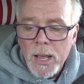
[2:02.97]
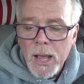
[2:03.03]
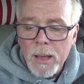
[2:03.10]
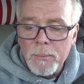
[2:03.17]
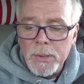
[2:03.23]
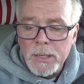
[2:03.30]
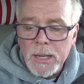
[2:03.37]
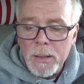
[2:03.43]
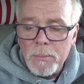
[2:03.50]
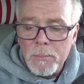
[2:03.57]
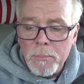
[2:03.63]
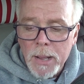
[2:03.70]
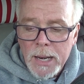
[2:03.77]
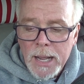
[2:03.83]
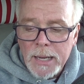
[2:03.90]
and
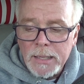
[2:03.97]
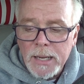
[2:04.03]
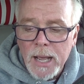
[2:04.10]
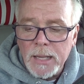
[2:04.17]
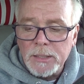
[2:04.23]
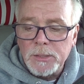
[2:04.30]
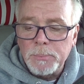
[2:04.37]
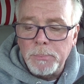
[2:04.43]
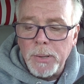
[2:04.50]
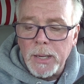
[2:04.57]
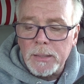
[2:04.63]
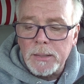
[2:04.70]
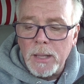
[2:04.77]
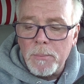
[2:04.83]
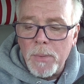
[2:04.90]
Menendez
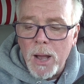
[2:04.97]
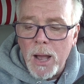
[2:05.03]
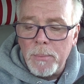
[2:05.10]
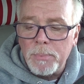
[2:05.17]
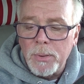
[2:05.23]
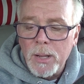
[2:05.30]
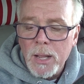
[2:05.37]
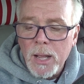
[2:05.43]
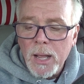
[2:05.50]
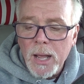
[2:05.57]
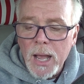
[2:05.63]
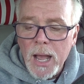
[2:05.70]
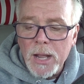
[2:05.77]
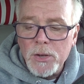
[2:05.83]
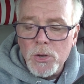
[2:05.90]
picked them up
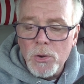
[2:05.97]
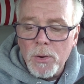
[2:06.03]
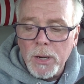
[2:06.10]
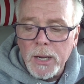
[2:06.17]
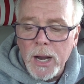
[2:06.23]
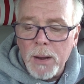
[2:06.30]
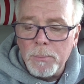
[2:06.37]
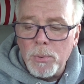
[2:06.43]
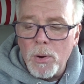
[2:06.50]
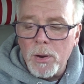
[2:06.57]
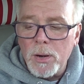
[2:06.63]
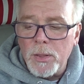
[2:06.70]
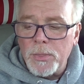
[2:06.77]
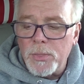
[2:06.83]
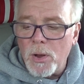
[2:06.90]
at Newark
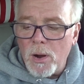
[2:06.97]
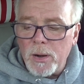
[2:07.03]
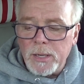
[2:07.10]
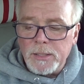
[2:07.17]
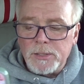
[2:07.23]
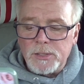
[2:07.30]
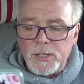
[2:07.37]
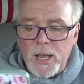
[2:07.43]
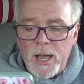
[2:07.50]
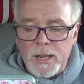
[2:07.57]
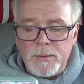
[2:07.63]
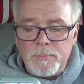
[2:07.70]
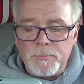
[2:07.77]
Airport, authorities said.